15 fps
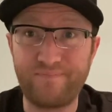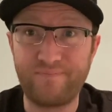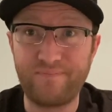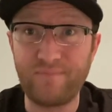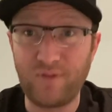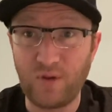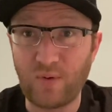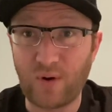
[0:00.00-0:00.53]

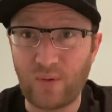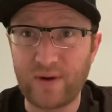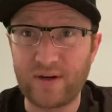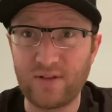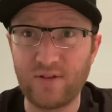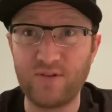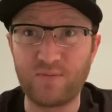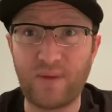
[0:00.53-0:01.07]
You are going
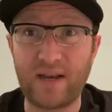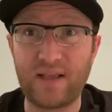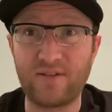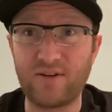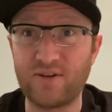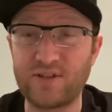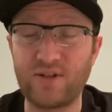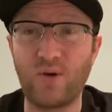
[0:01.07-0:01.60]
to lose money.
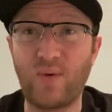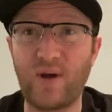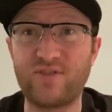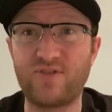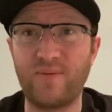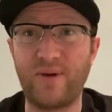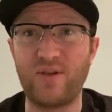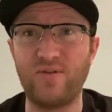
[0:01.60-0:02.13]
There's no
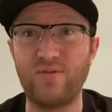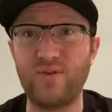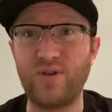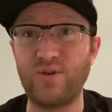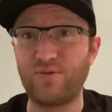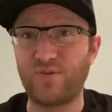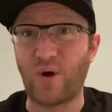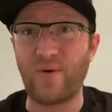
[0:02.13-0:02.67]
question about it.
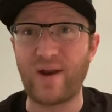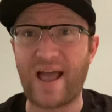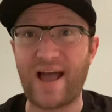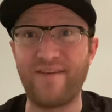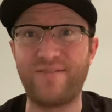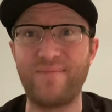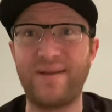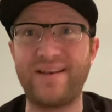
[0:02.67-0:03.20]
You don't
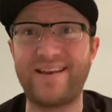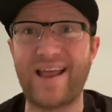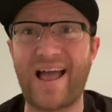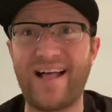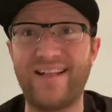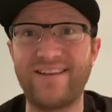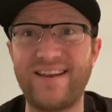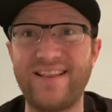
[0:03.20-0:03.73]
have the
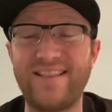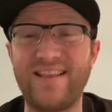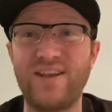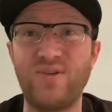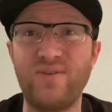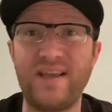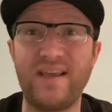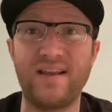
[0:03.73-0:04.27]
mentality that
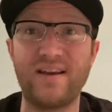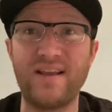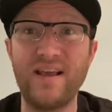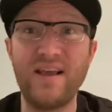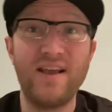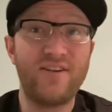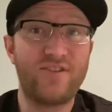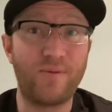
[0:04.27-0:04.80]
you need
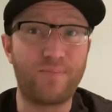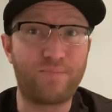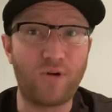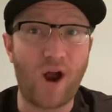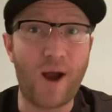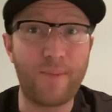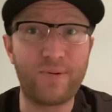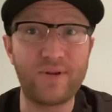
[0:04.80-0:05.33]
to
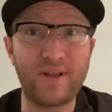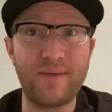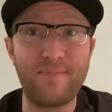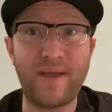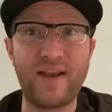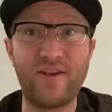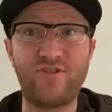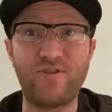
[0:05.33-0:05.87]
properly
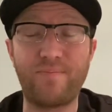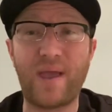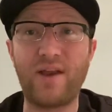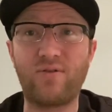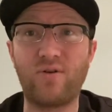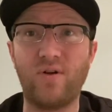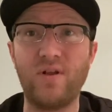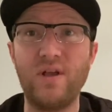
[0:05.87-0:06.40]
manage a
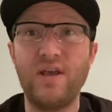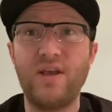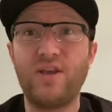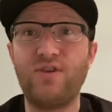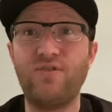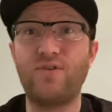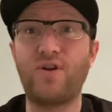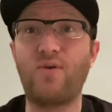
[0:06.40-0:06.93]
bankroll.
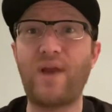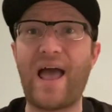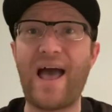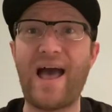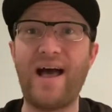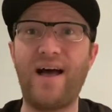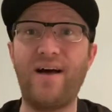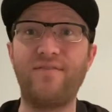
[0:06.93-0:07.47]
You don't
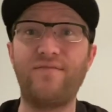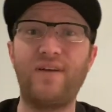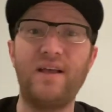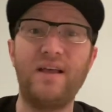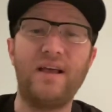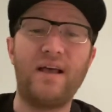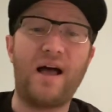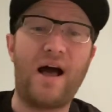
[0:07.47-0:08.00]
have
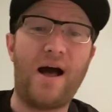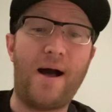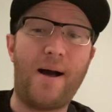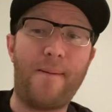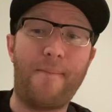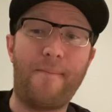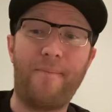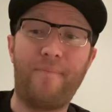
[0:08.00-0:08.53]

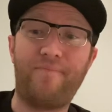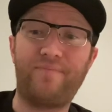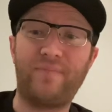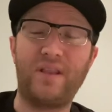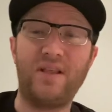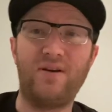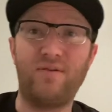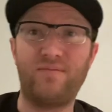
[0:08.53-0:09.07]

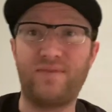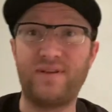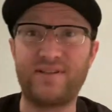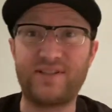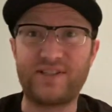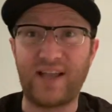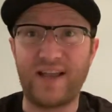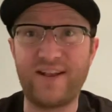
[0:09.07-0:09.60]
the
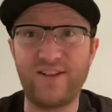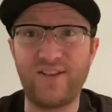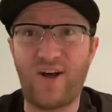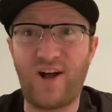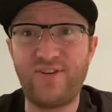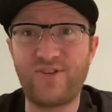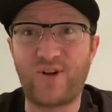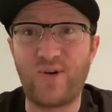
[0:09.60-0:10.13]

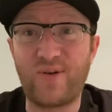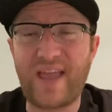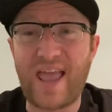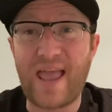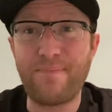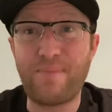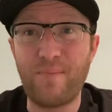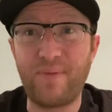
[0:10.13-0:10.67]
psychological
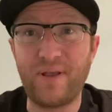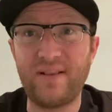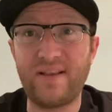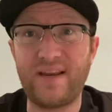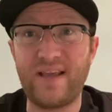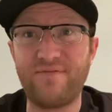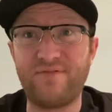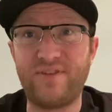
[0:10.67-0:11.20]

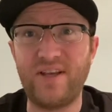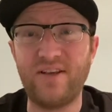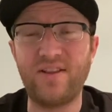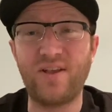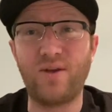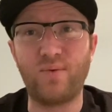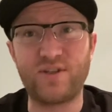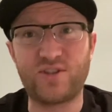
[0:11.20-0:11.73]
capability of
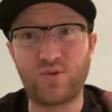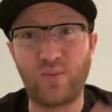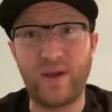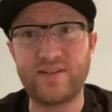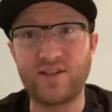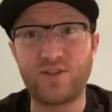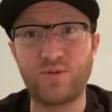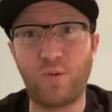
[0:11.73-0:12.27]
dealing with
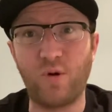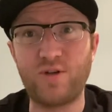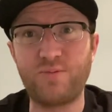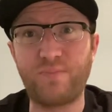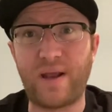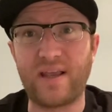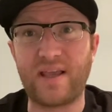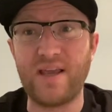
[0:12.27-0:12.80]
swings in sports
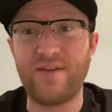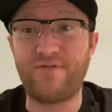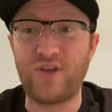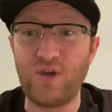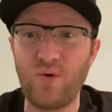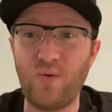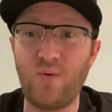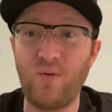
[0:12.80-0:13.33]
betting. If
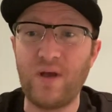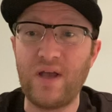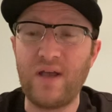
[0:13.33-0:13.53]
you